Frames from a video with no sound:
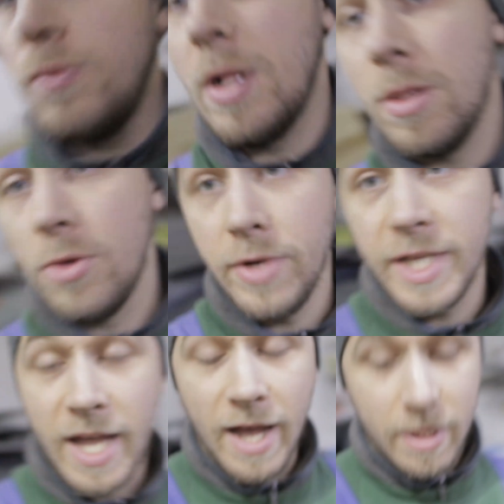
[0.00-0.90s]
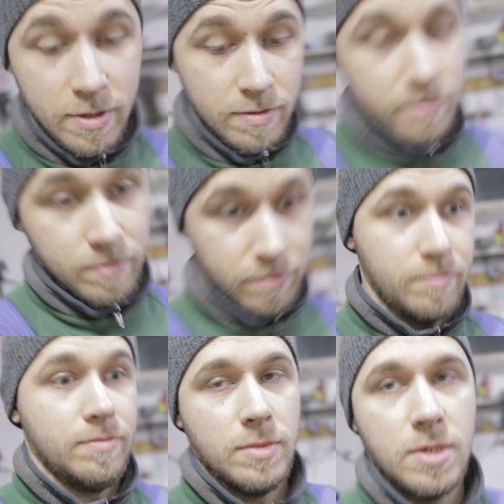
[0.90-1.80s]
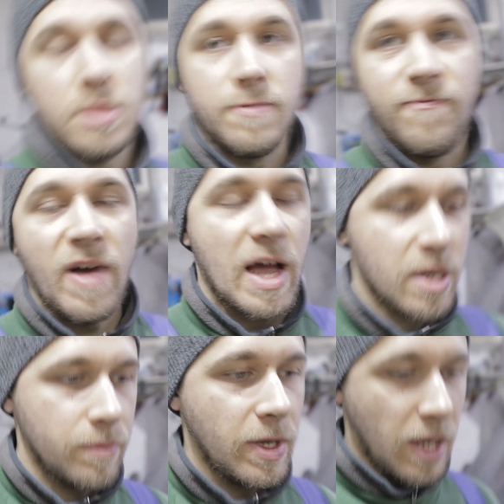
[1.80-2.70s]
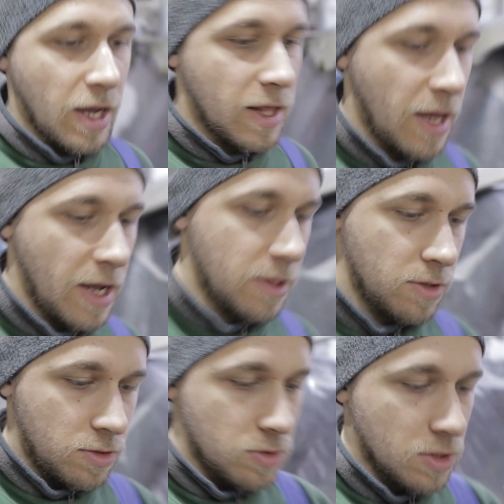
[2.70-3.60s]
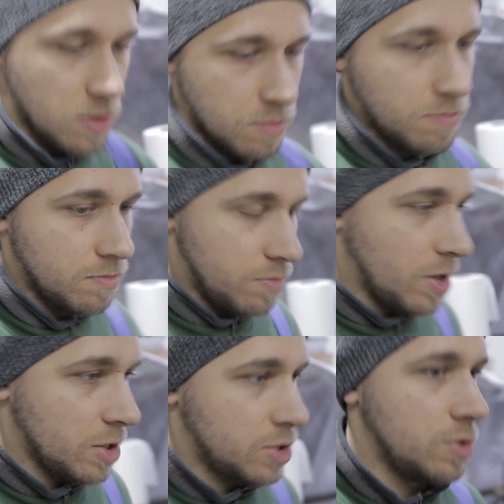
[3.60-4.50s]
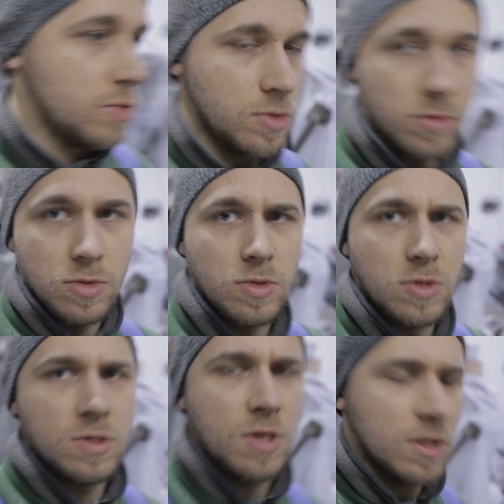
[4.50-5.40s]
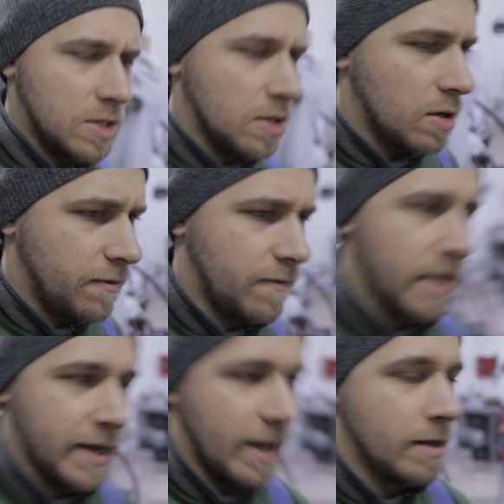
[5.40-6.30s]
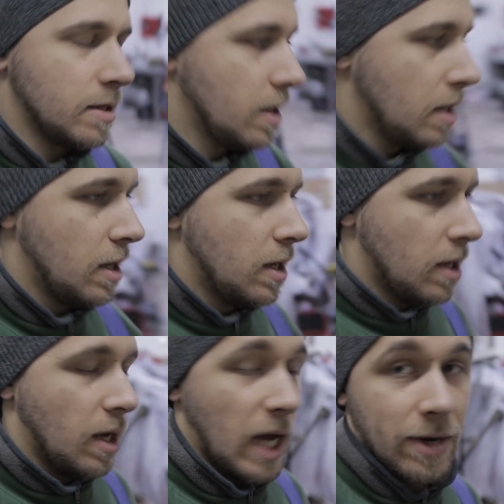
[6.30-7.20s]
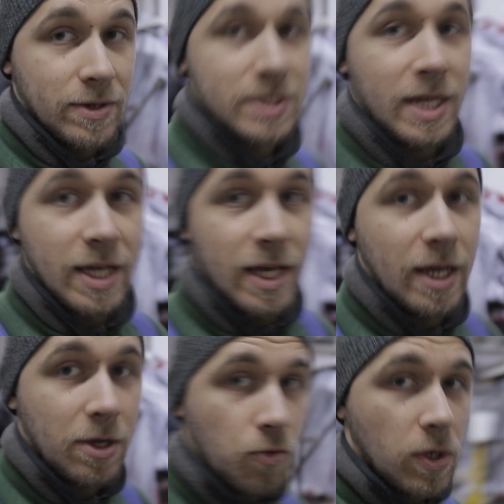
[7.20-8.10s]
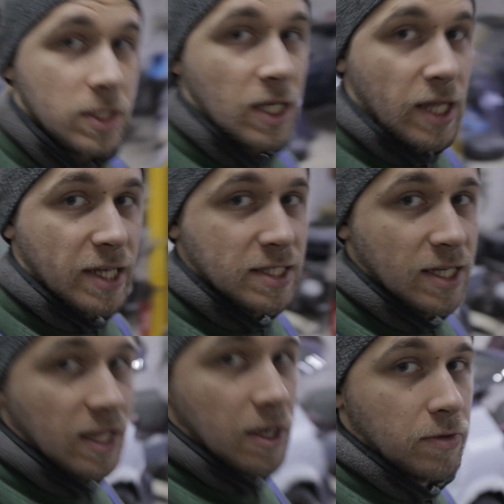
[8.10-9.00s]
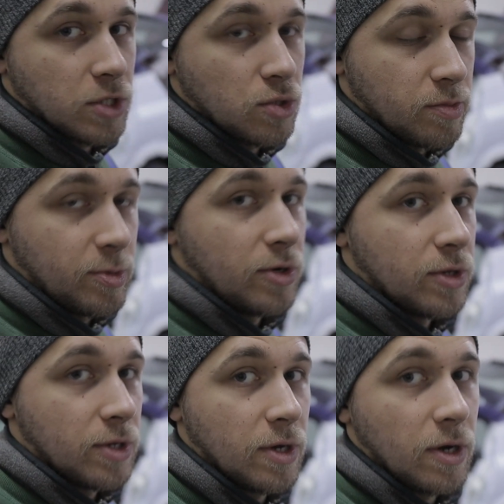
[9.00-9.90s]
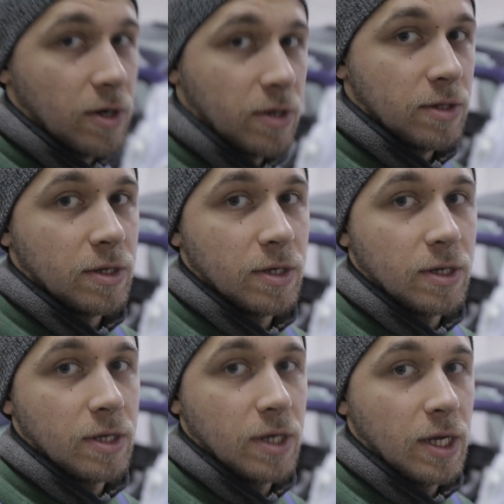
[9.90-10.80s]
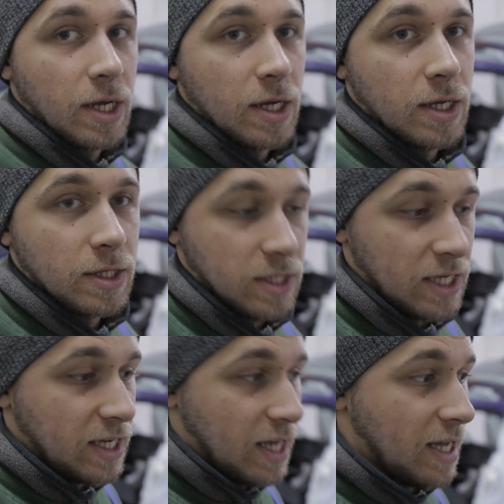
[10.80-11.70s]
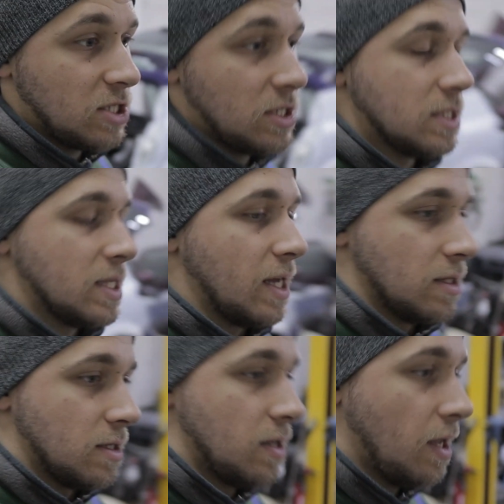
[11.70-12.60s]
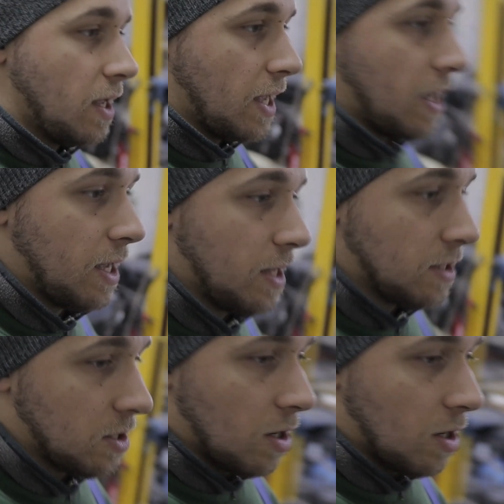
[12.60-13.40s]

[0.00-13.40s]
While doing that, vacuuming and then using brush to dust it off again, I was thinking, what's the next thing that we should put on the engine stand? And